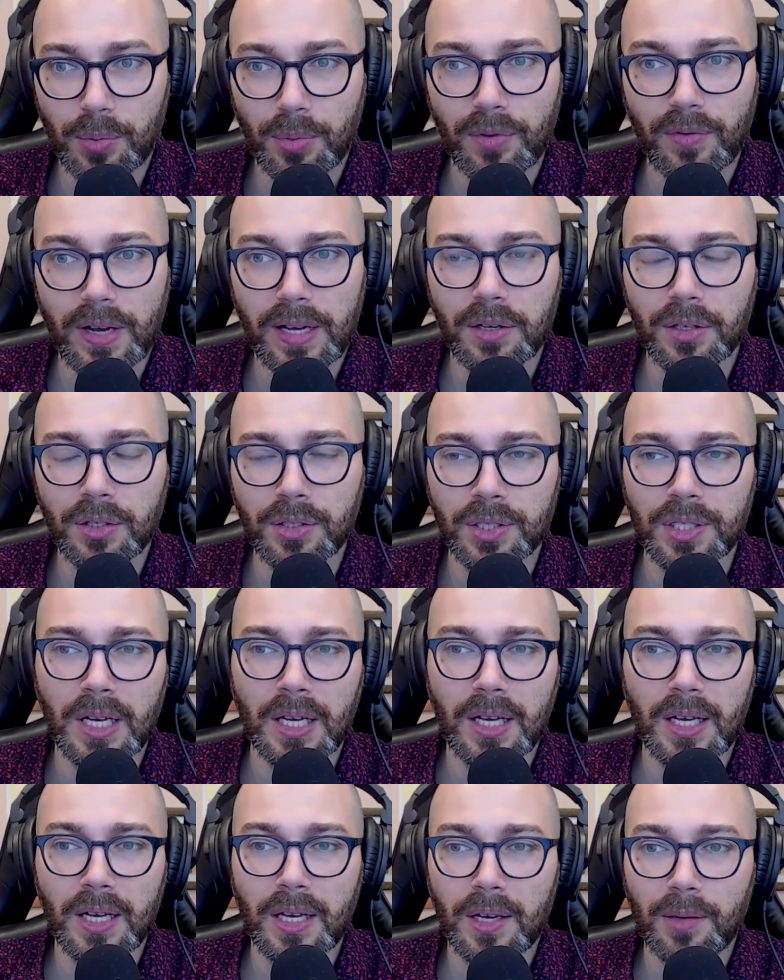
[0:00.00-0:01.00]
providers,
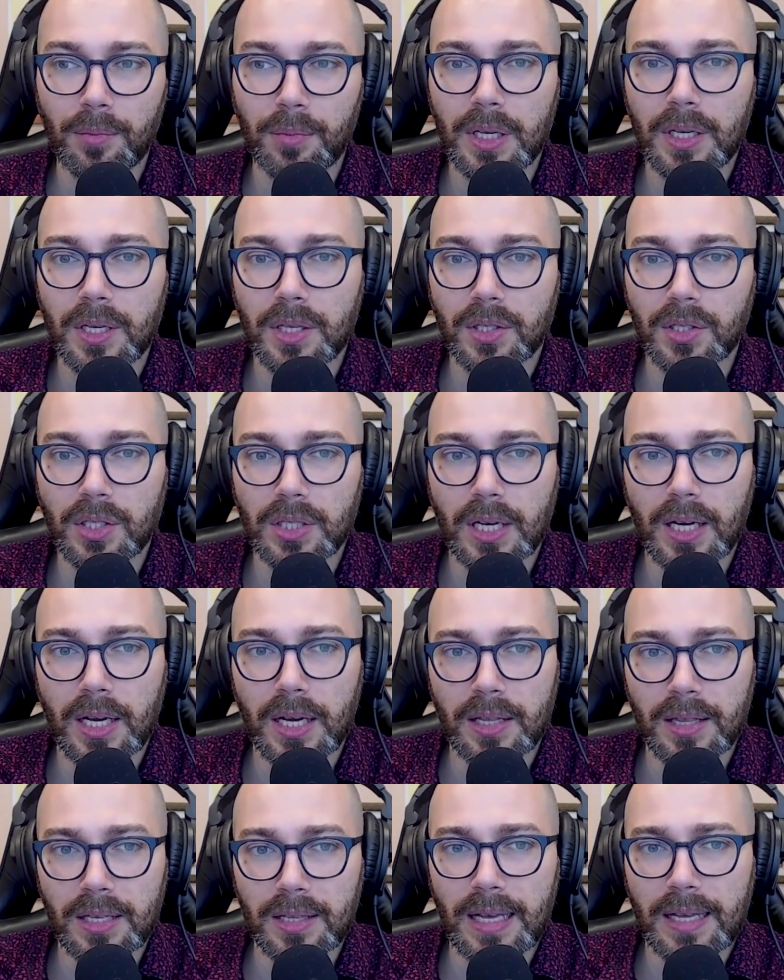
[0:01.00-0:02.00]
because
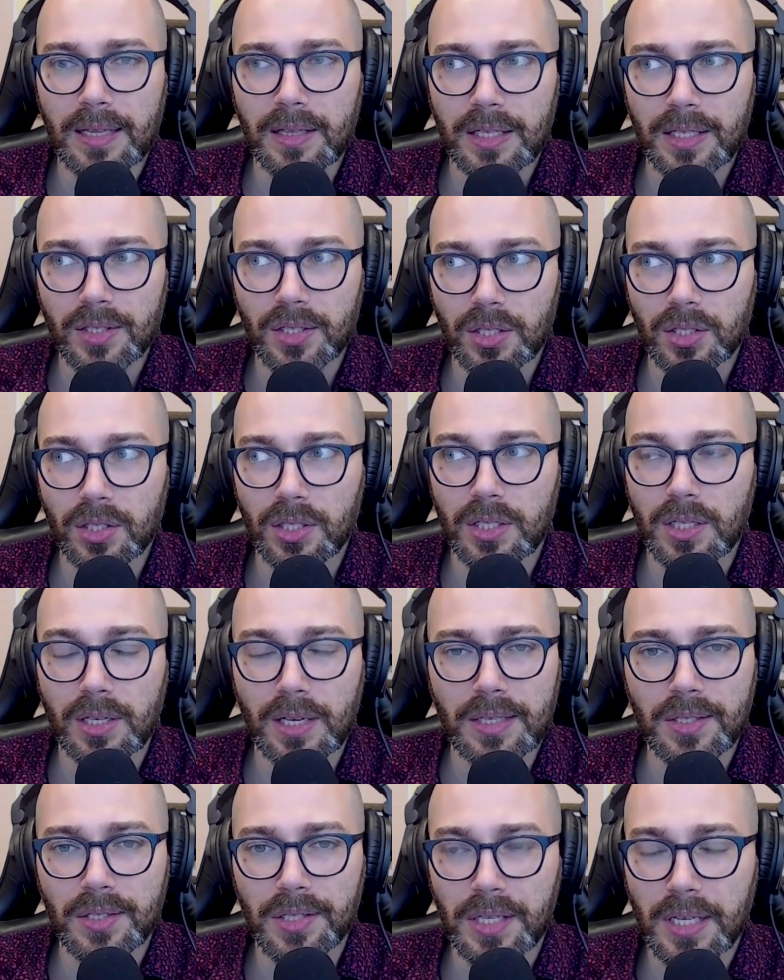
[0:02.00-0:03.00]
I think that leads us
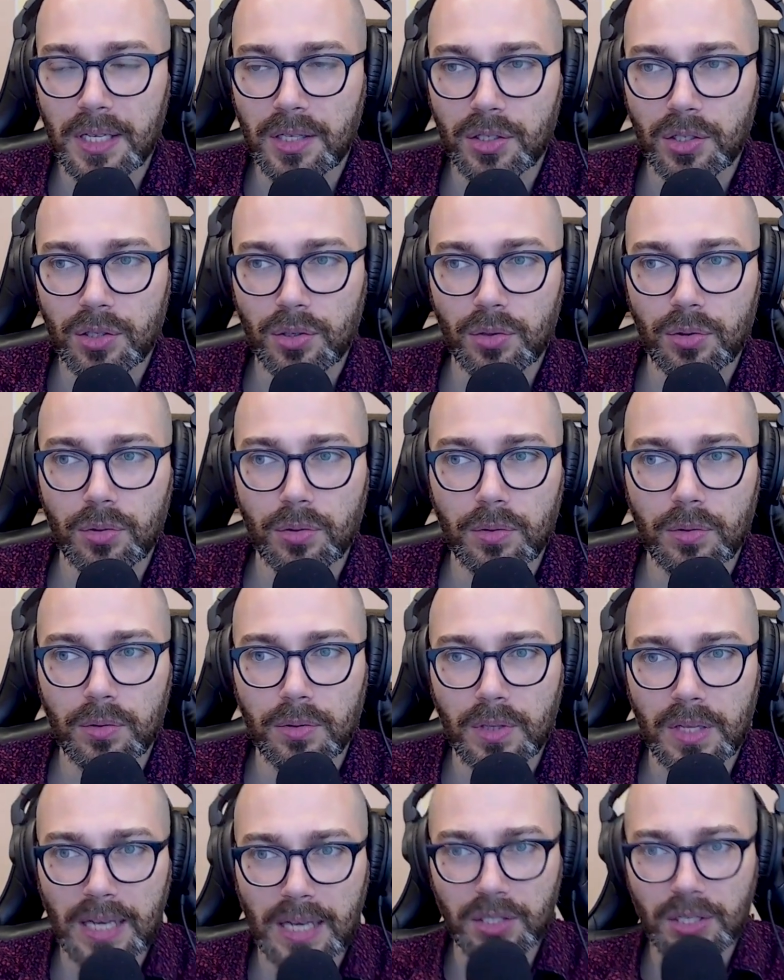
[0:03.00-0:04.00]
nicely into
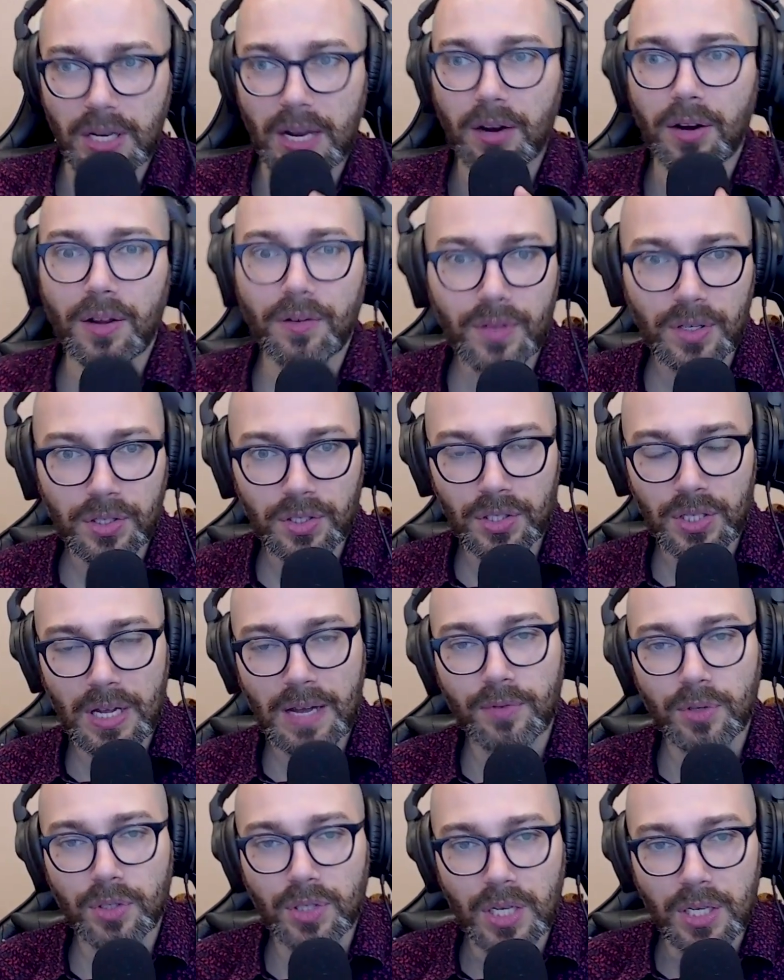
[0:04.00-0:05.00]
the next area of this
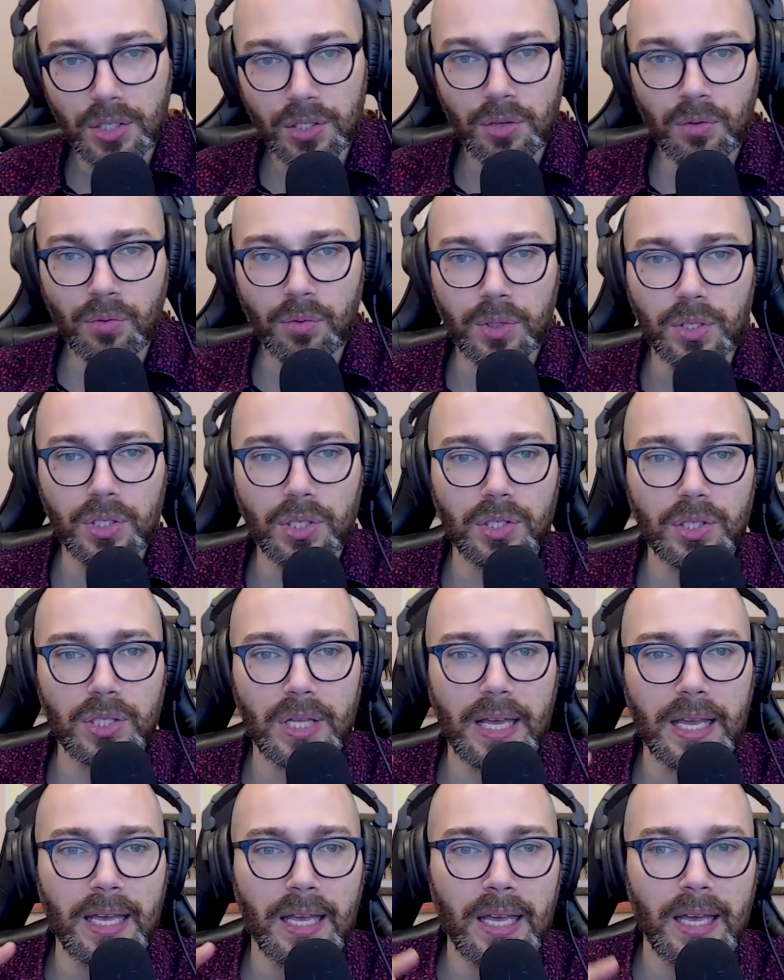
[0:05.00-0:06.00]
conversation, which is
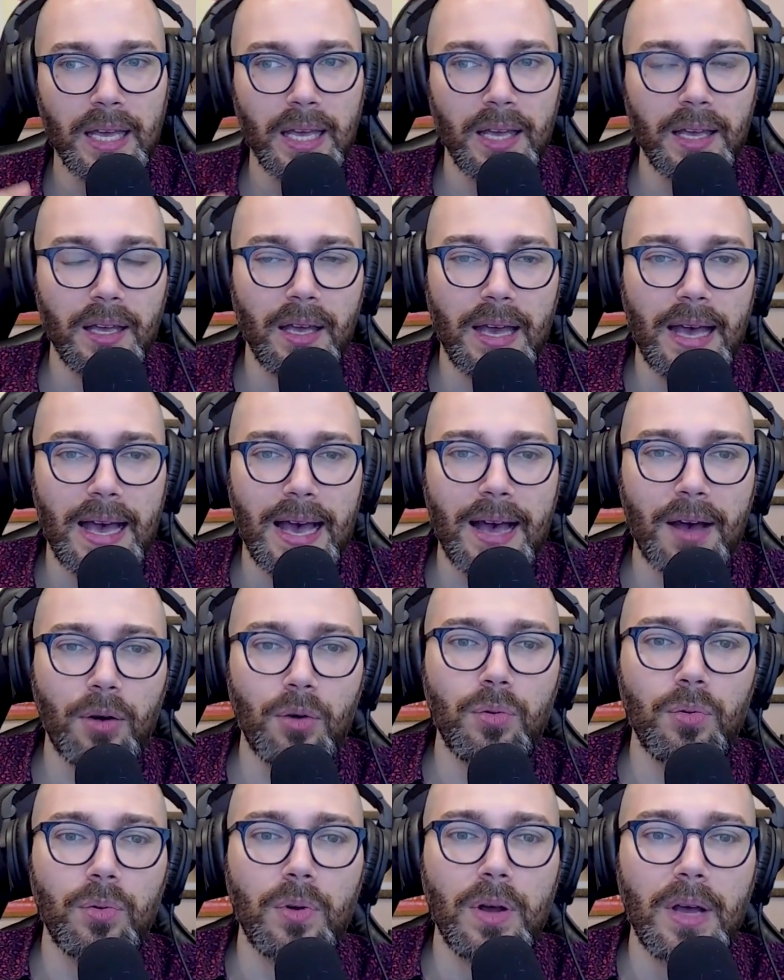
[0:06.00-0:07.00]
like,
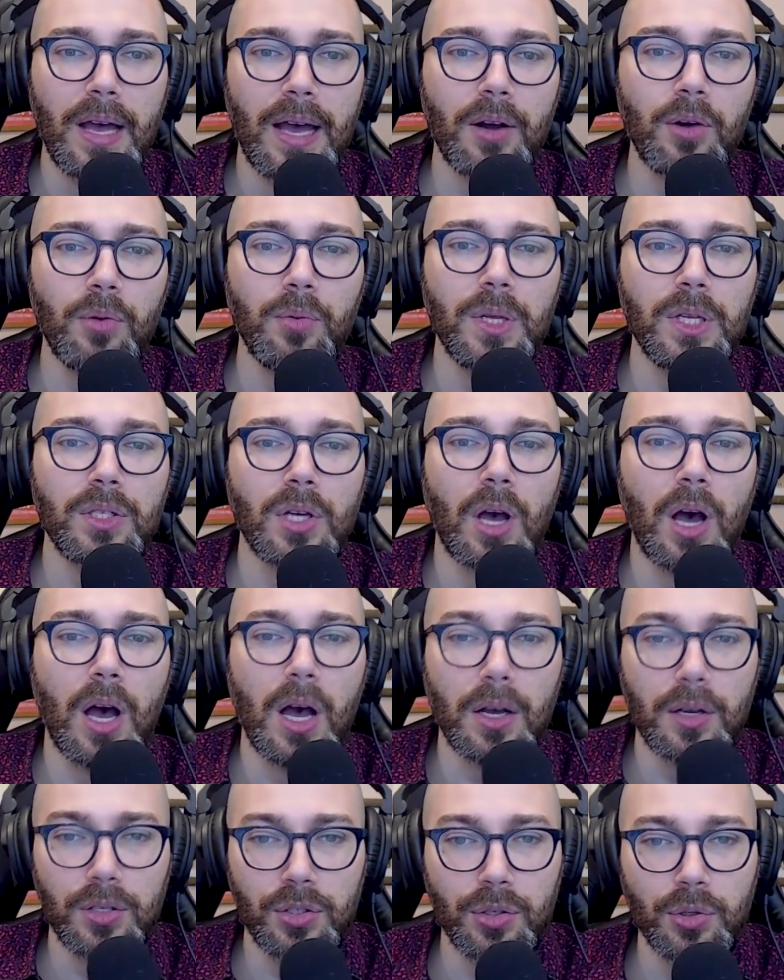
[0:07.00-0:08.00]
how do we
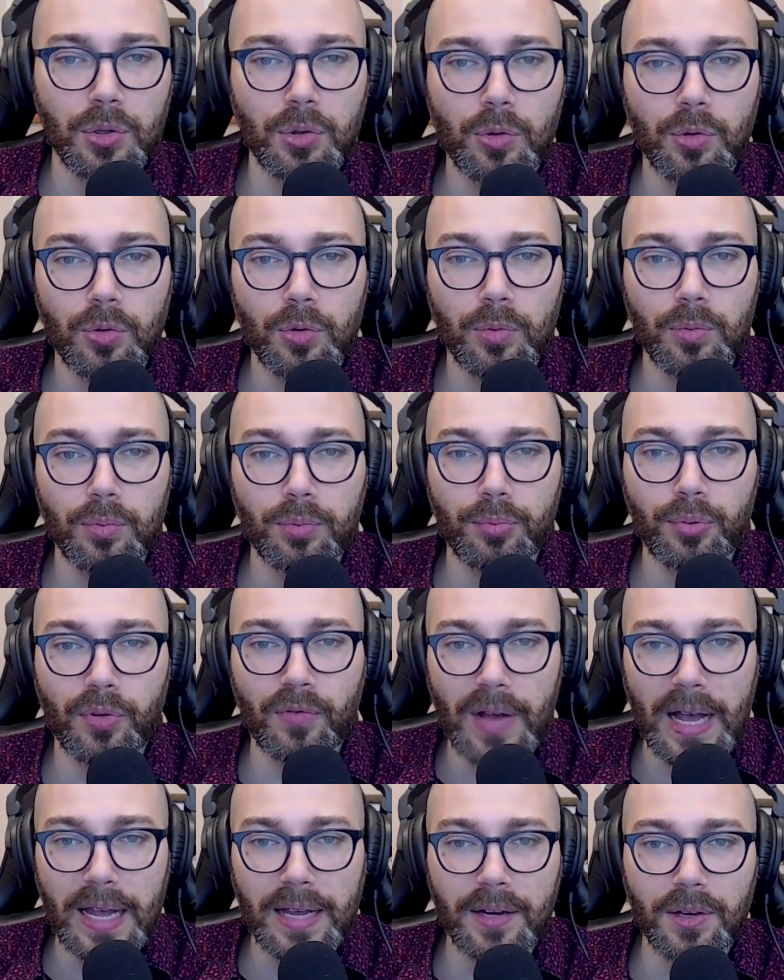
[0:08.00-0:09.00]
talk to
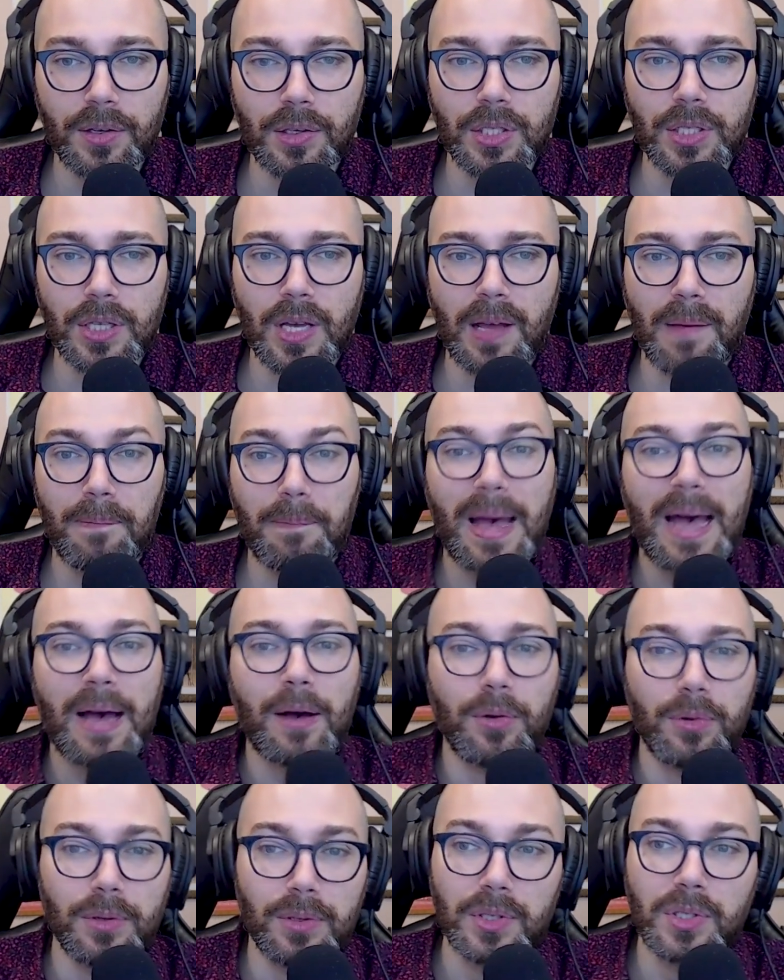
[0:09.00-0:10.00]
providers
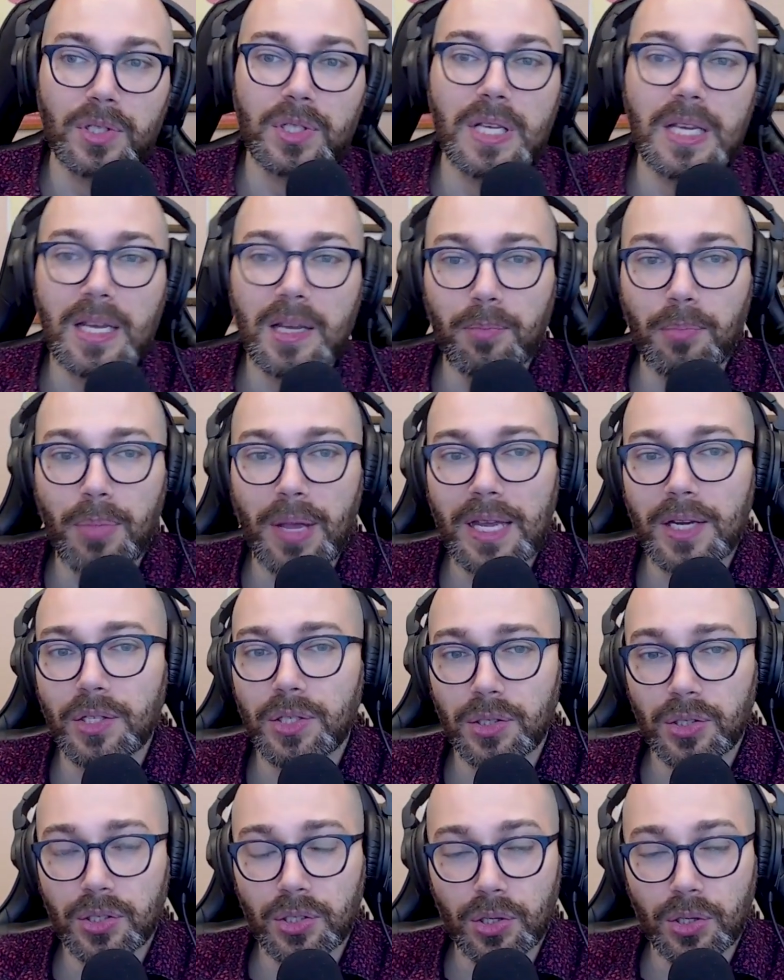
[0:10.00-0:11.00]
about seeing patients